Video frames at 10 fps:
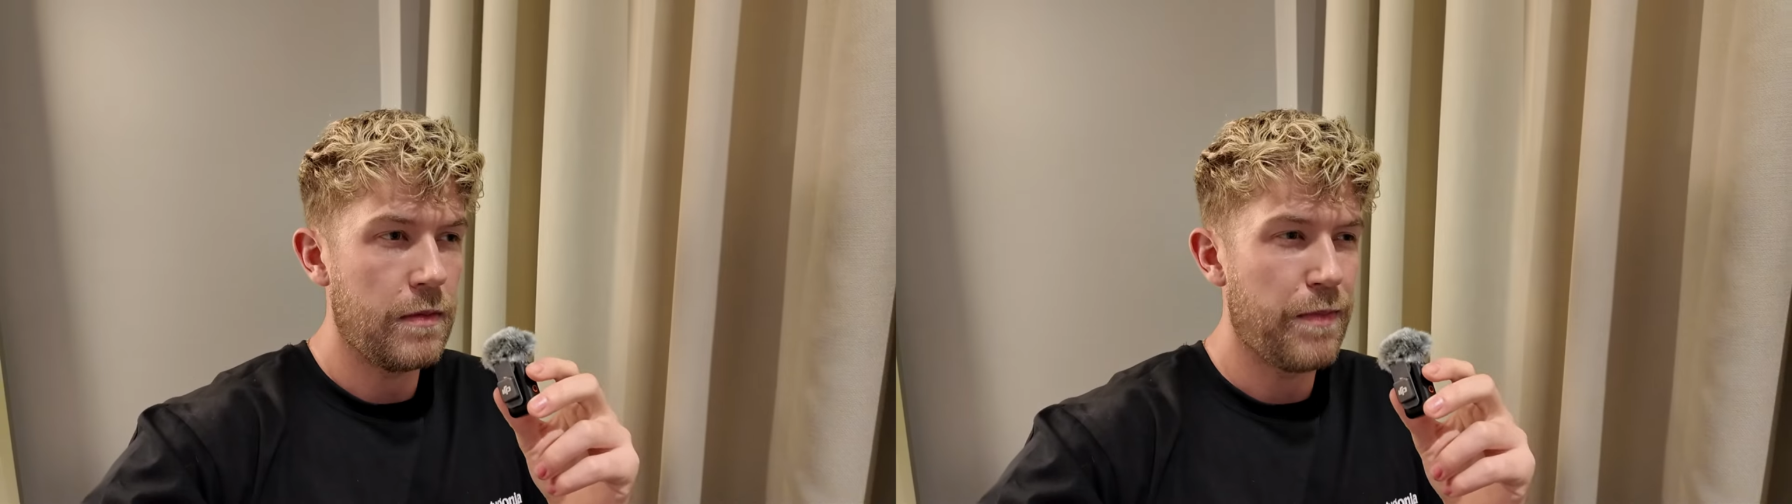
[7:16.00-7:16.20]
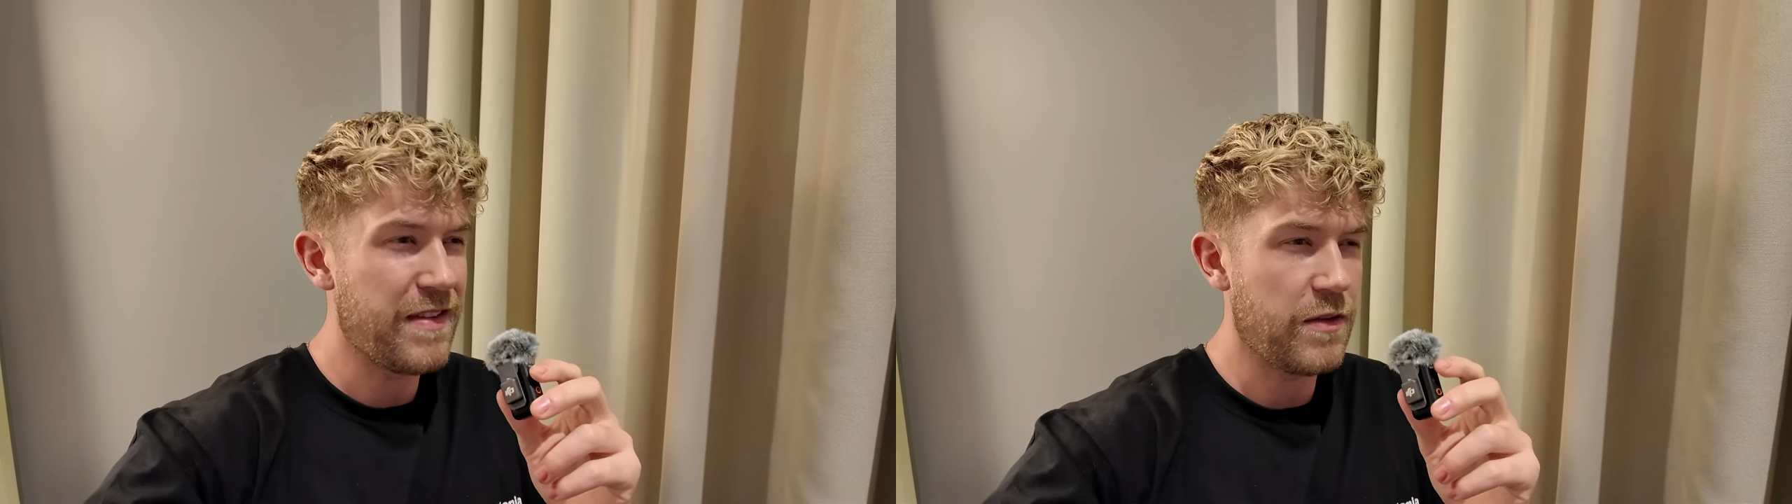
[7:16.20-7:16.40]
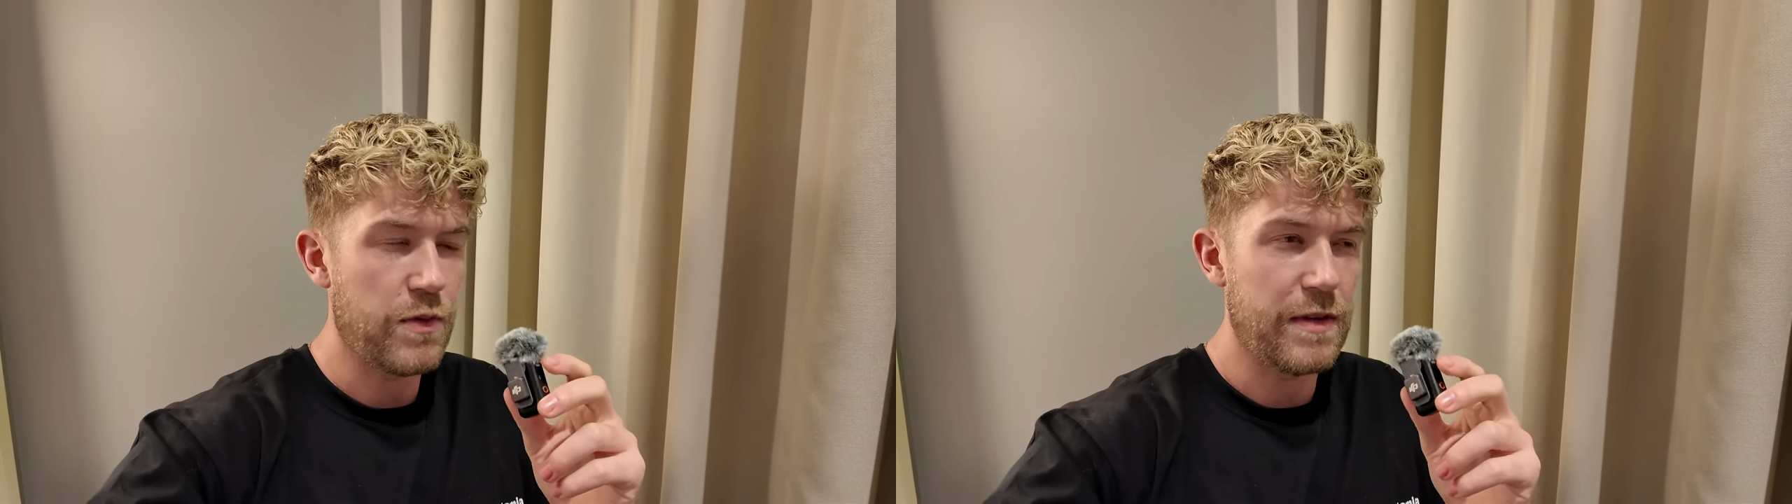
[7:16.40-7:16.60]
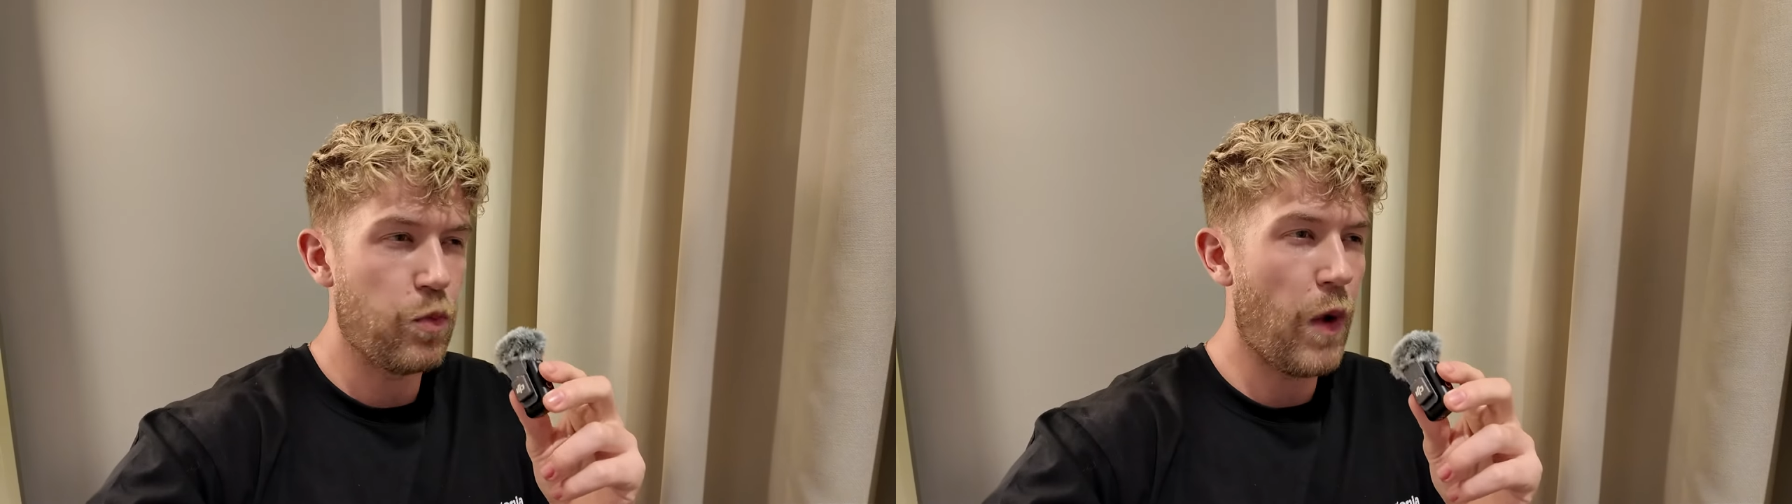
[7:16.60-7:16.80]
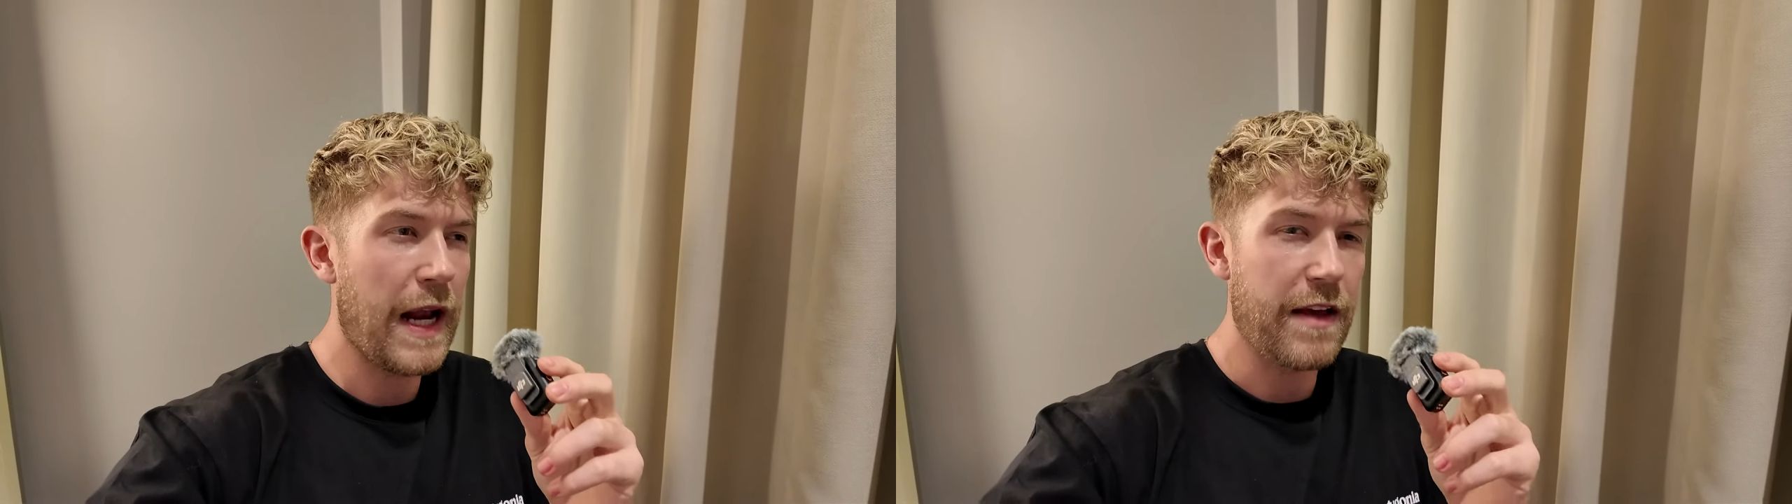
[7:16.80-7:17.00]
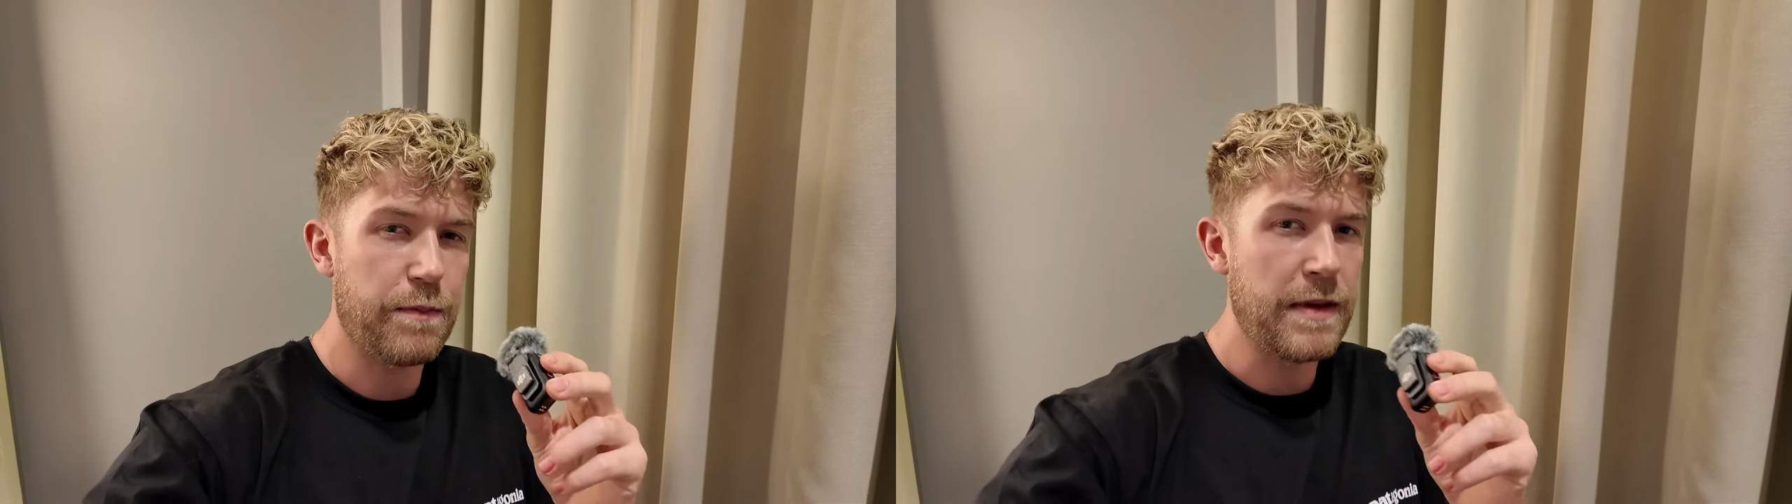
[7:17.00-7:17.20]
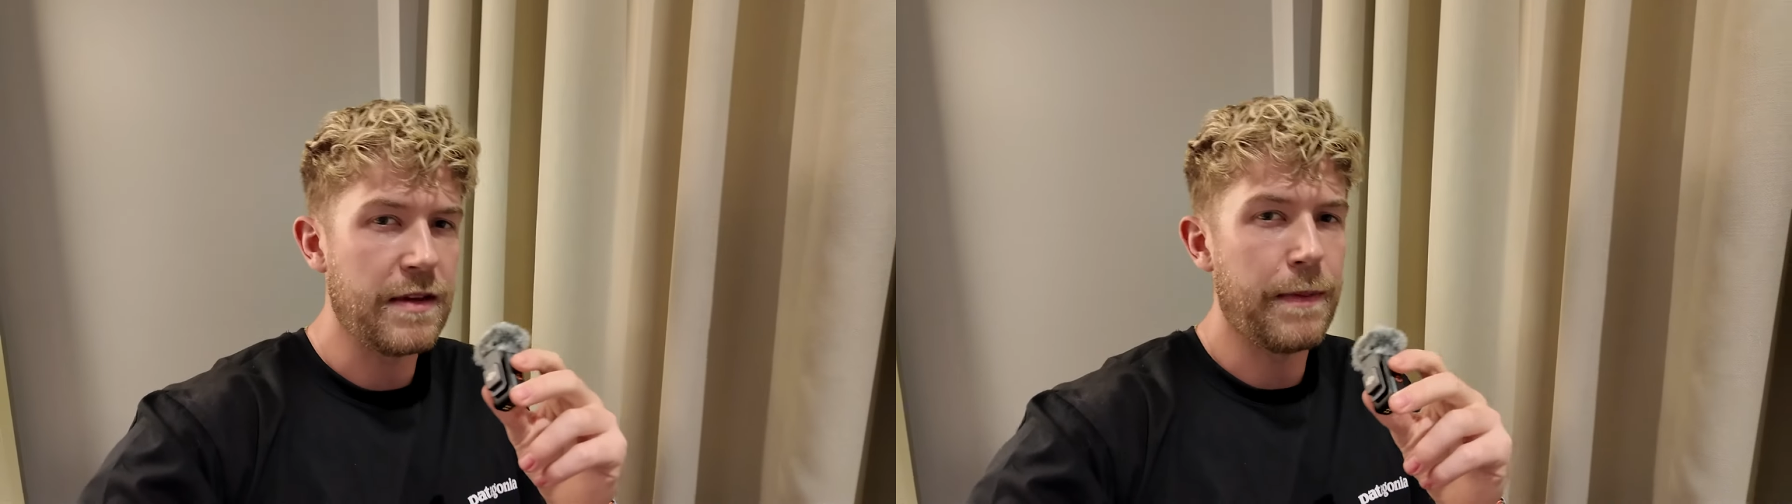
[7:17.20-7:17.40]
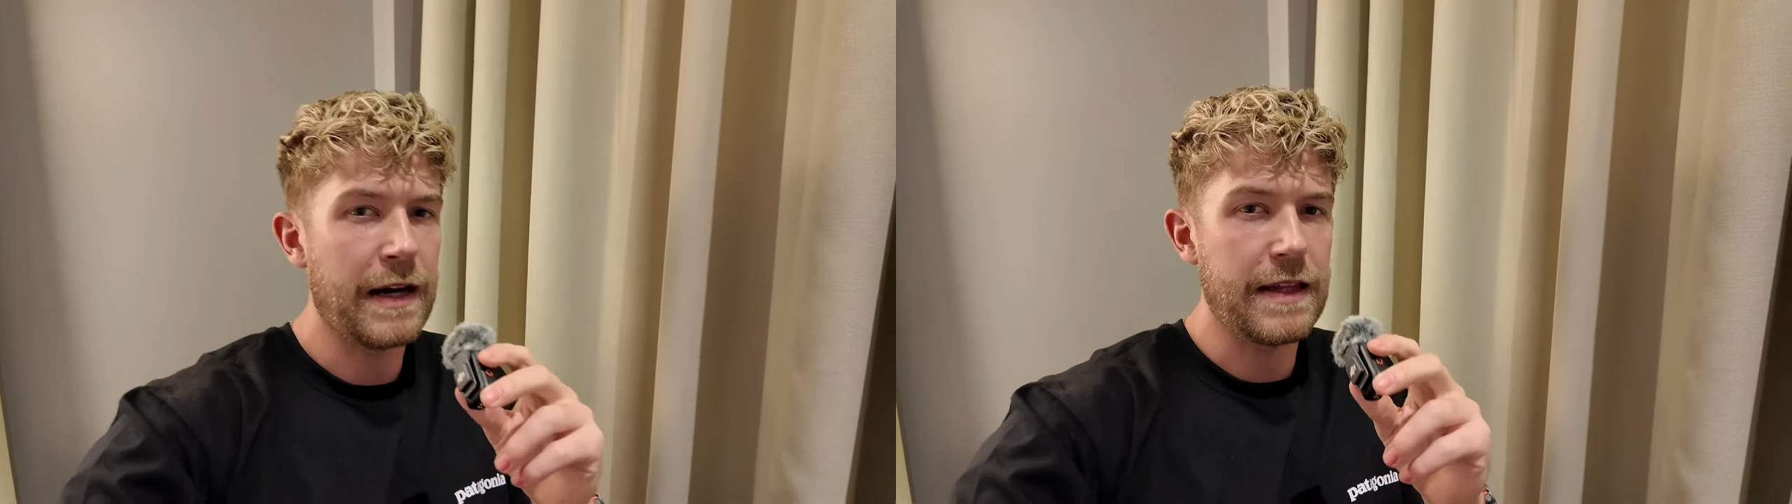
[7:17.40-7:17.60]
Business was way less
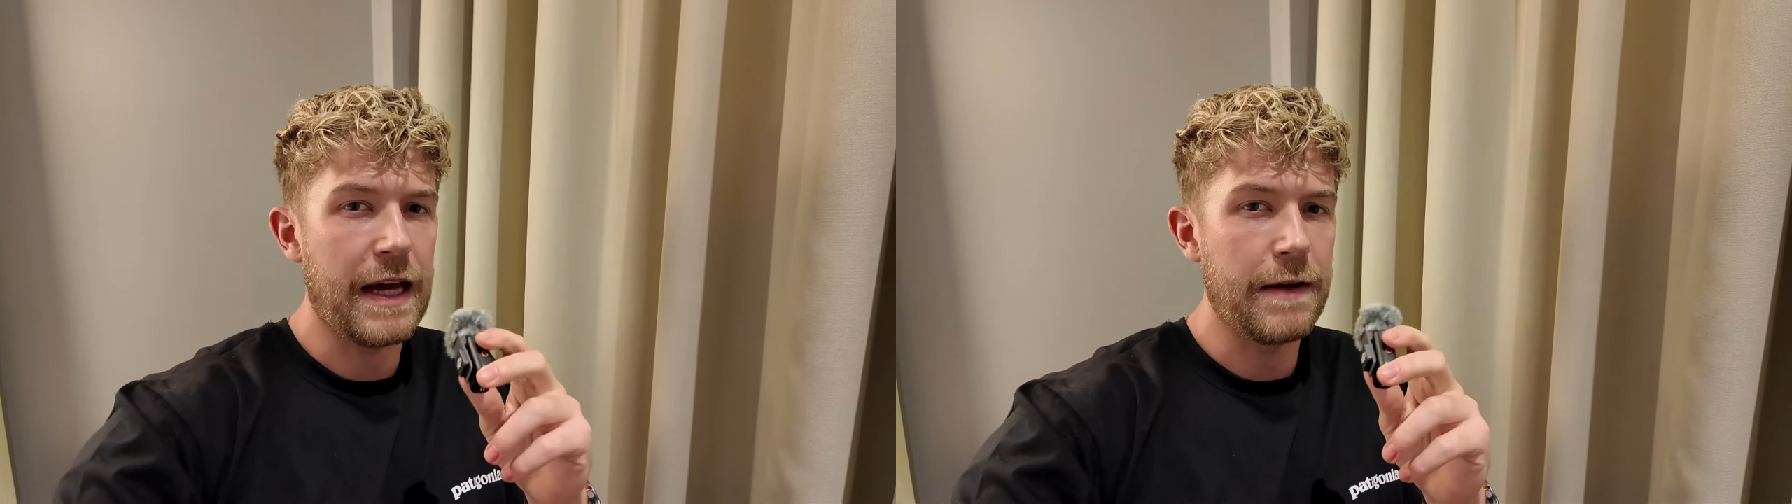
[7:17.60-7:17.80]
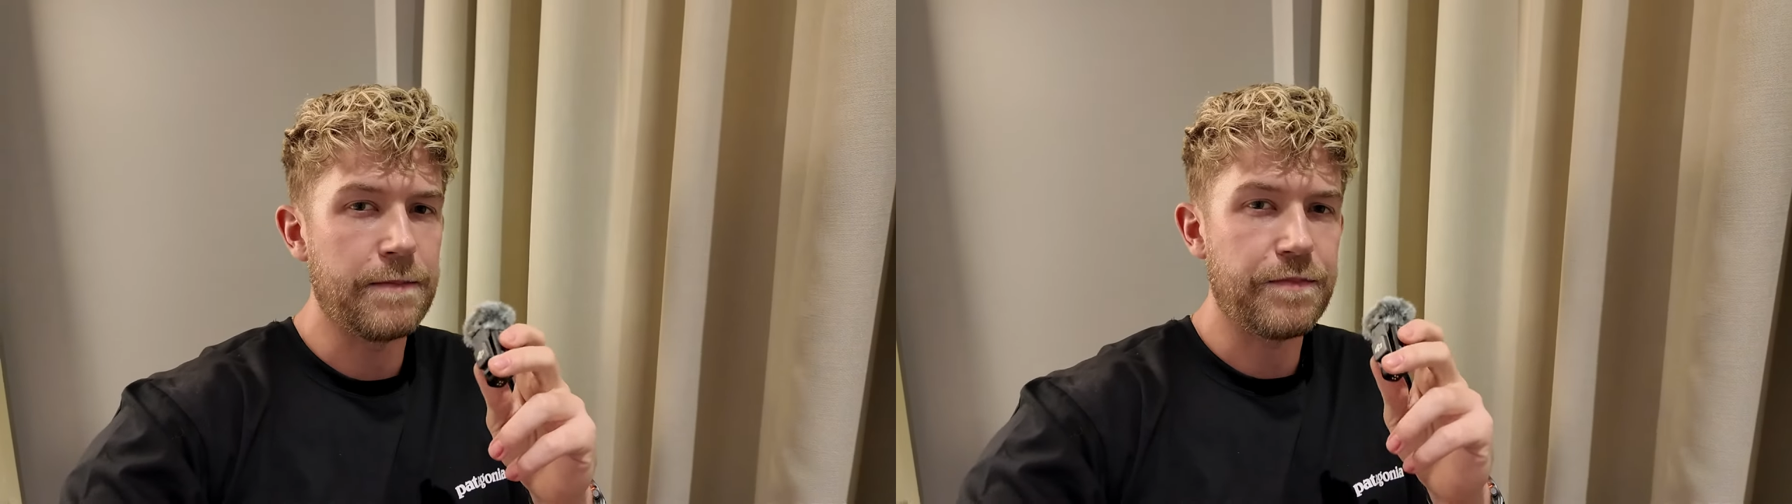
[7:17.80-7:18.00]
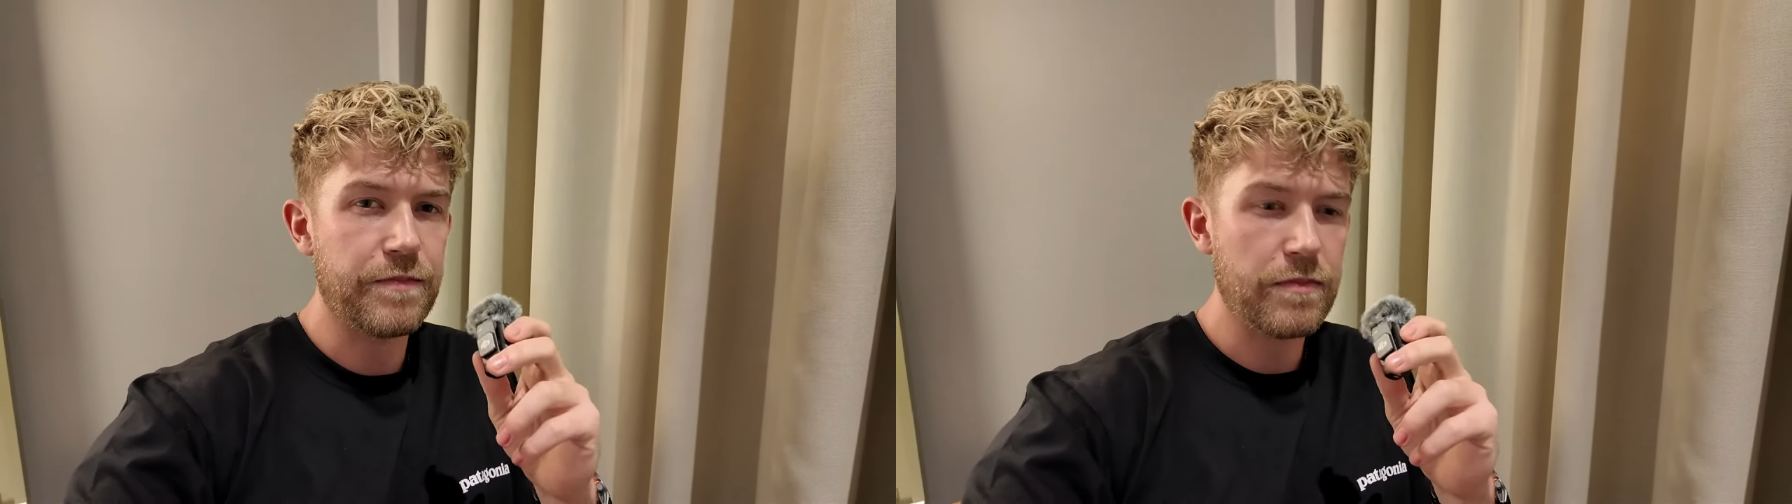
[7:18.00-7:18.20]
busy back then.